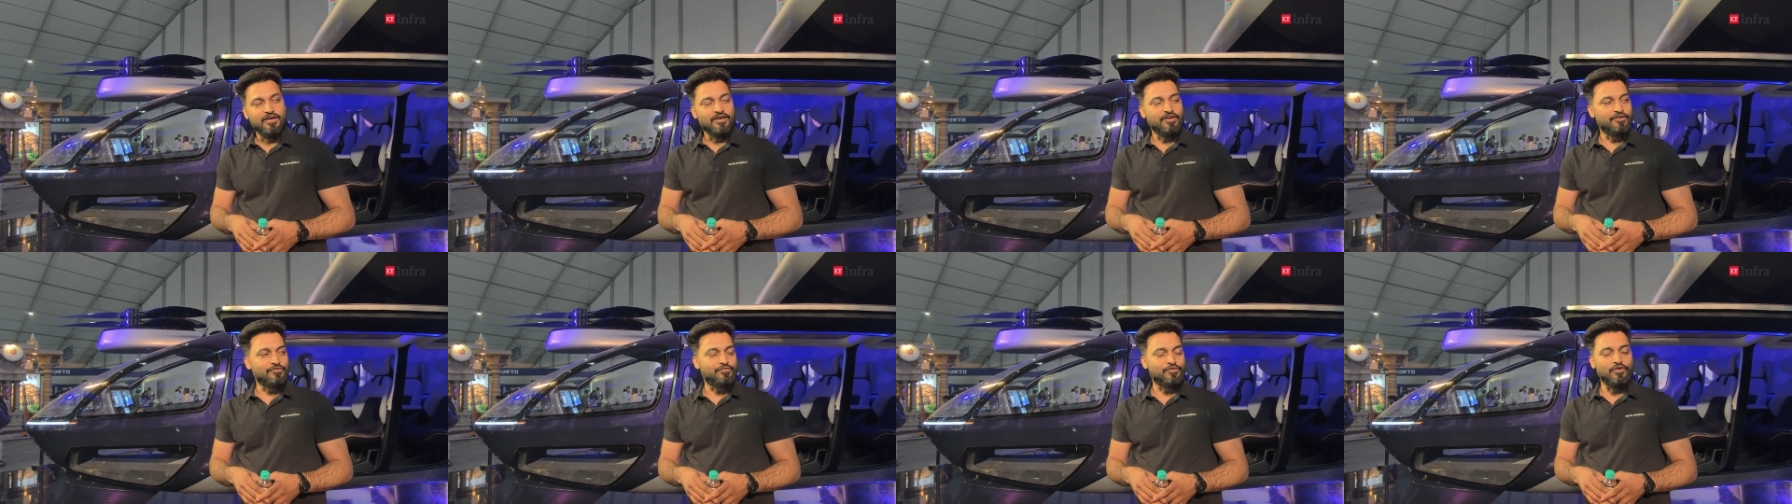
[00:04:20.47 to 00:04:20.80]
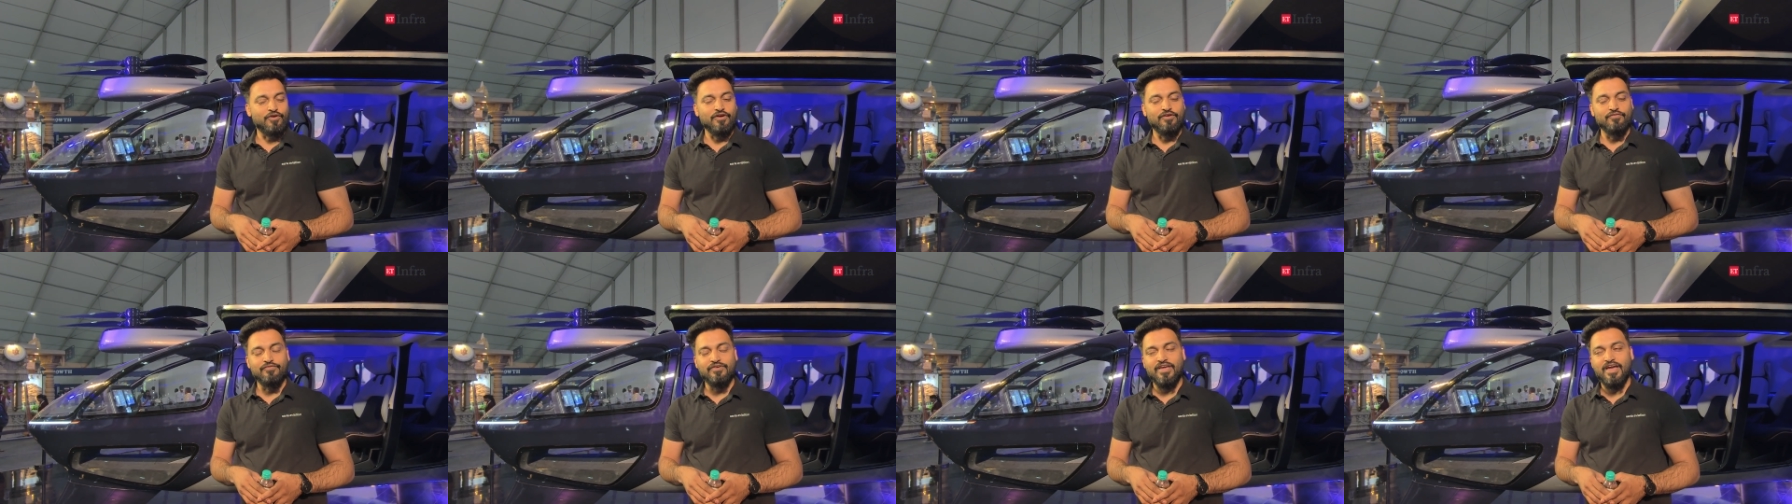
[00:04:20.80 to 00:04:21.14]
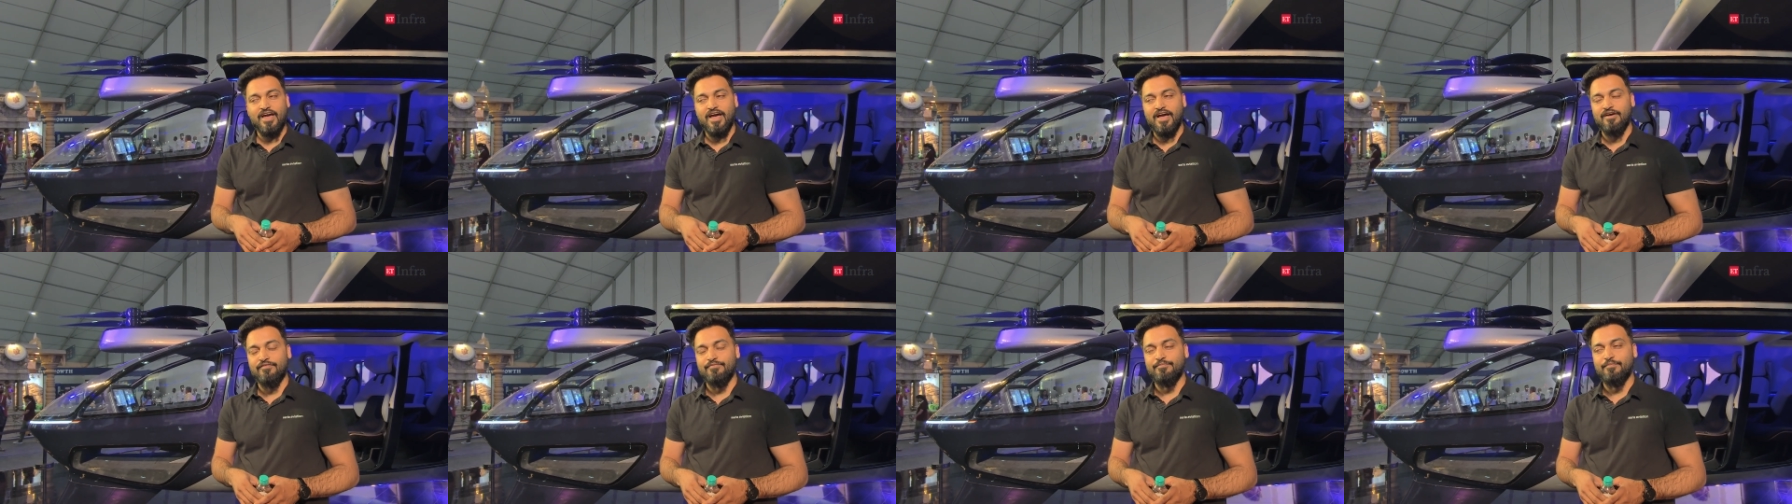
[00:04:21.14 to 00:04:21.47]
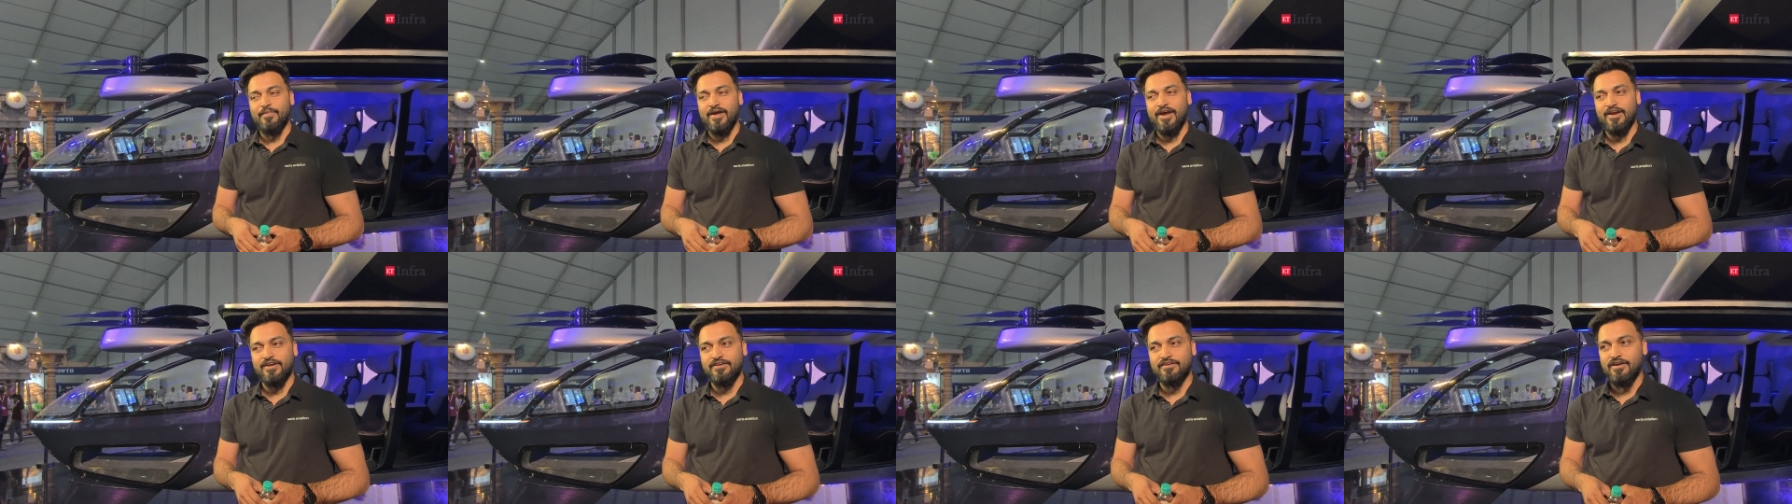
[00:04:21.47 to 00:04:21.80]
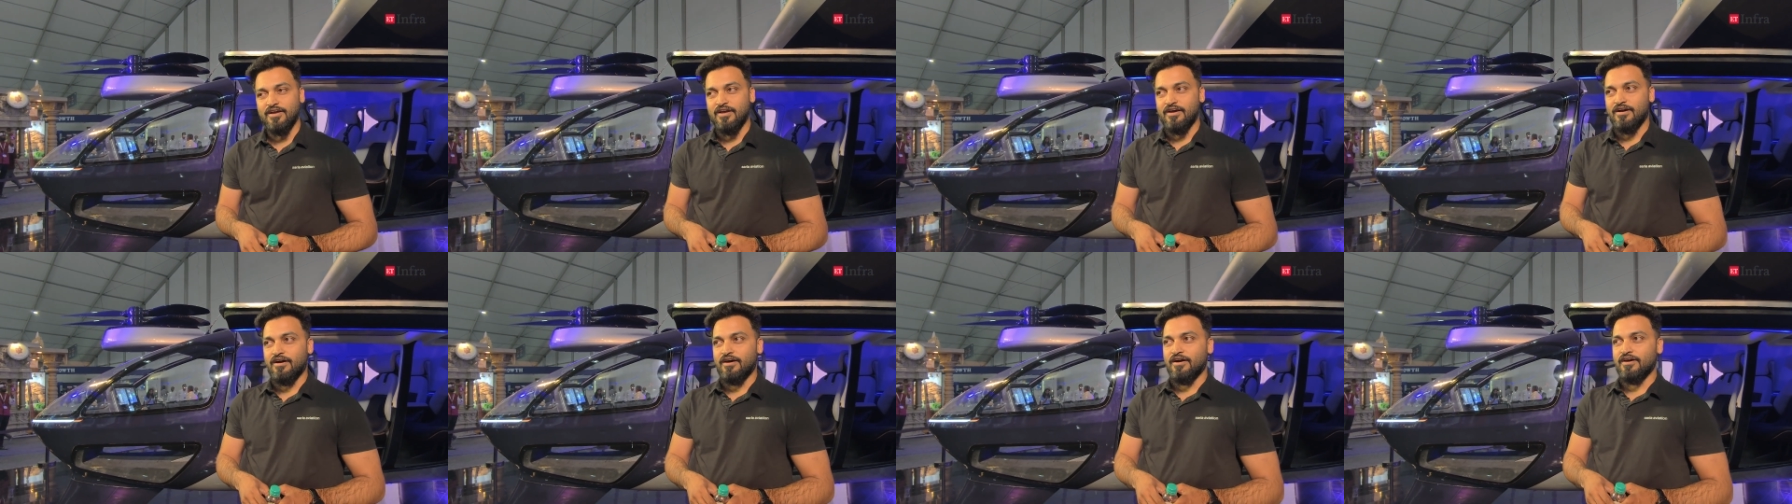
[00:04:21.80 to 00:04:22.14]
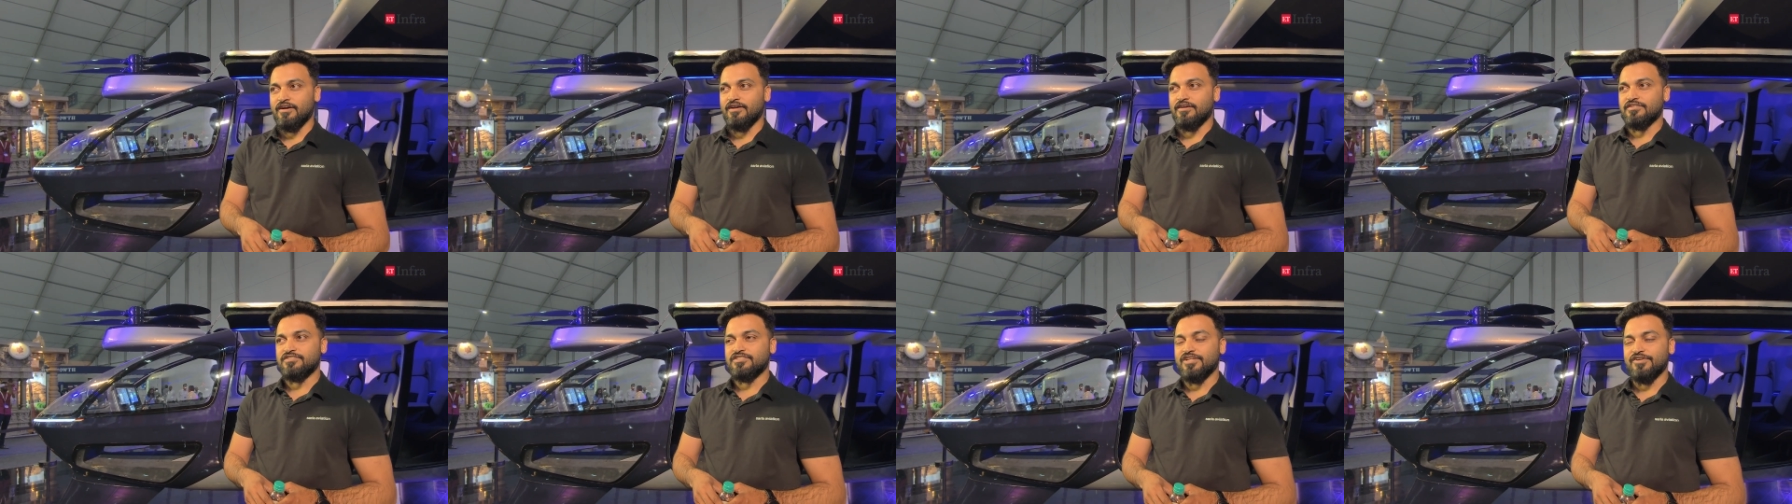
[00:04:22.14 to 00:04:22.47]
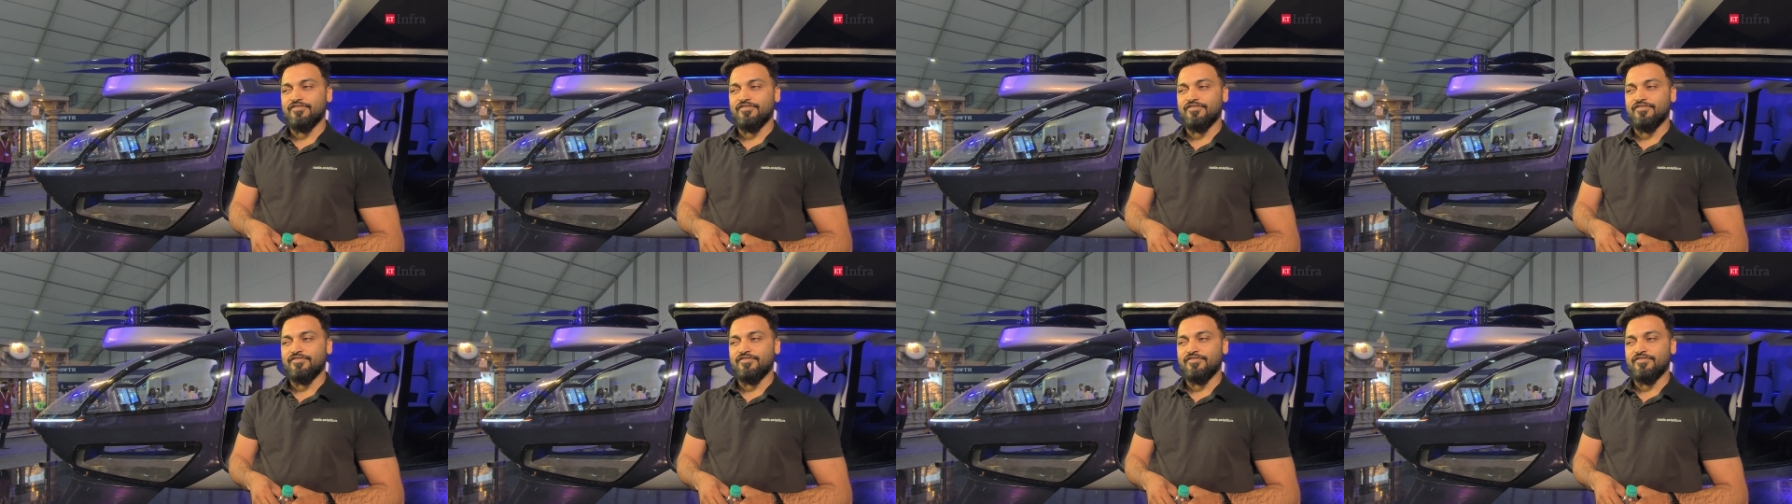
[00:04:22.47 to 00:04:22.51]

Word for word: if you we have met uh,